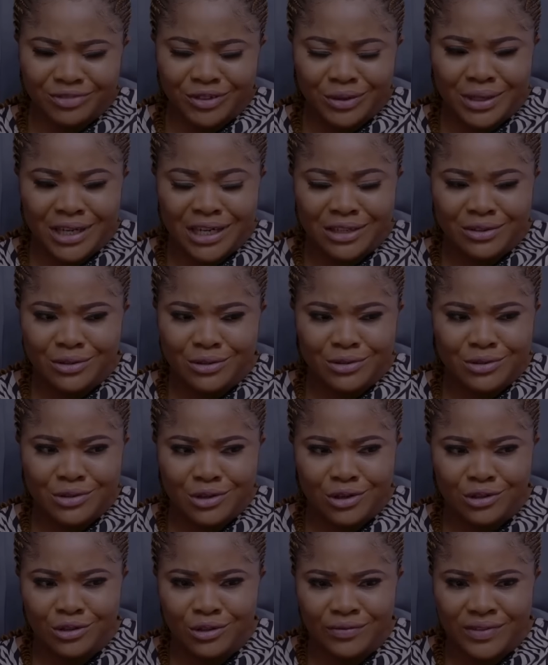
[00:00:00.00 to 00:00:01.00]
You can't
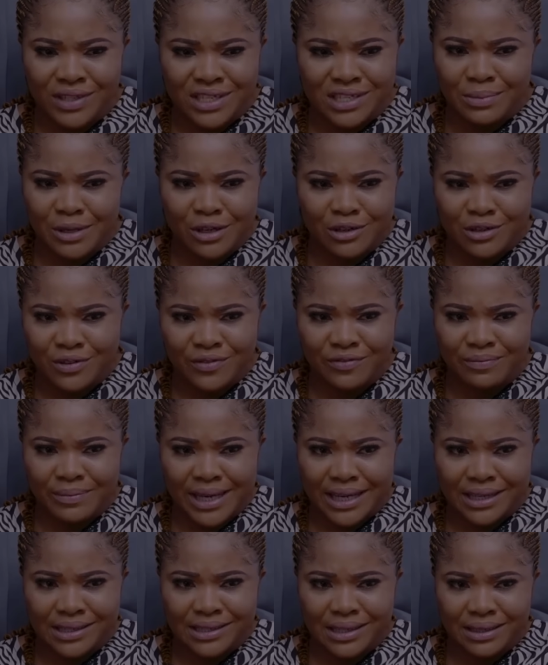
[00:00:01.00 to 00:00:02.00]
lose all of this because of
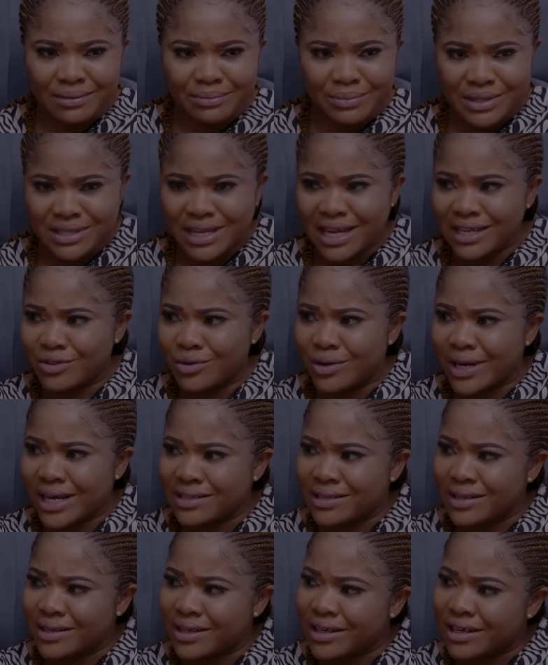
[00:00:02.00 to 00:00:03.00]
Mike. Besides, you
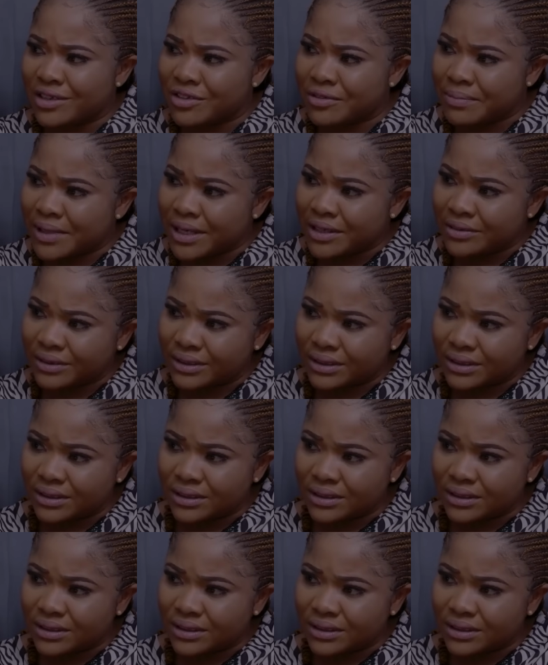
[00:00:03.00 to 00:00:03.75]
guys are legally married.